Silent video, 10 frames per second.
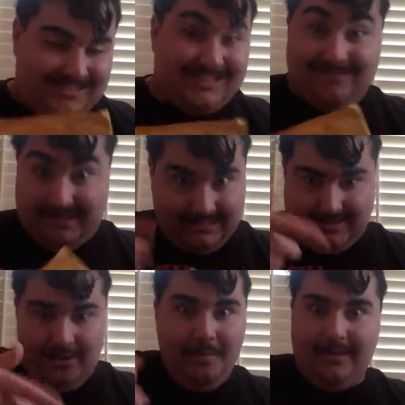Let's
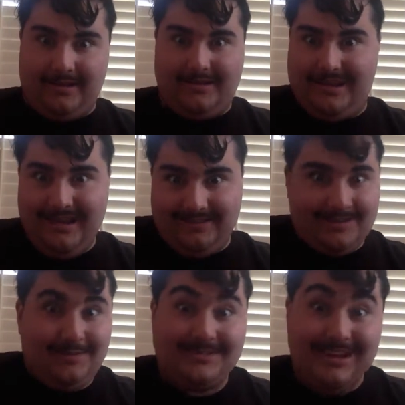get opening. Yeah,
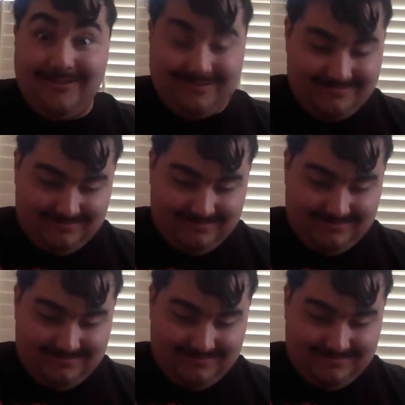come on, let's go.